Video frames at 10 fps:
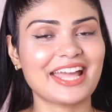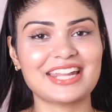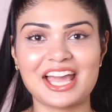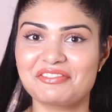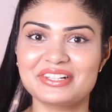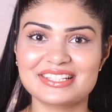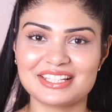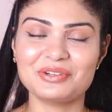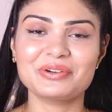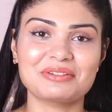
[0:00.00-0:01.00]
and I will
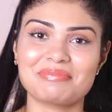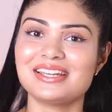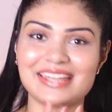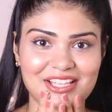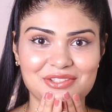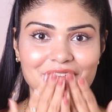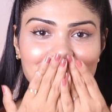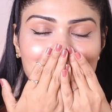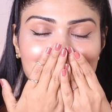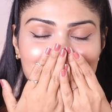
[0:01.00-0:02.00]
see you in my next video.